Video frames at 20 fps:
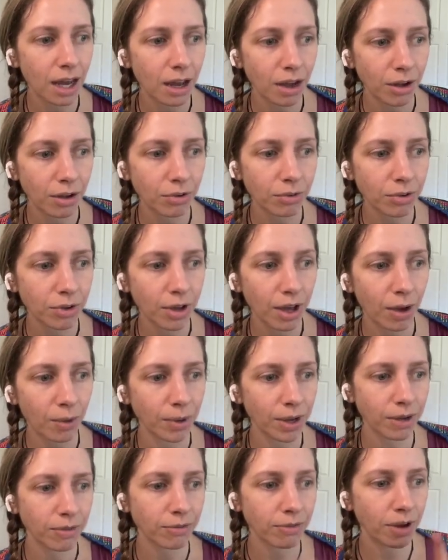of
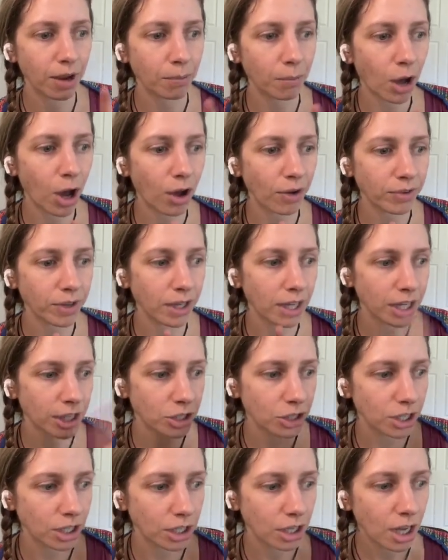going from
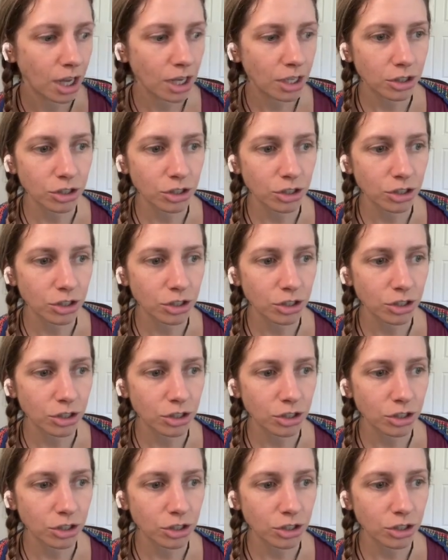ovulation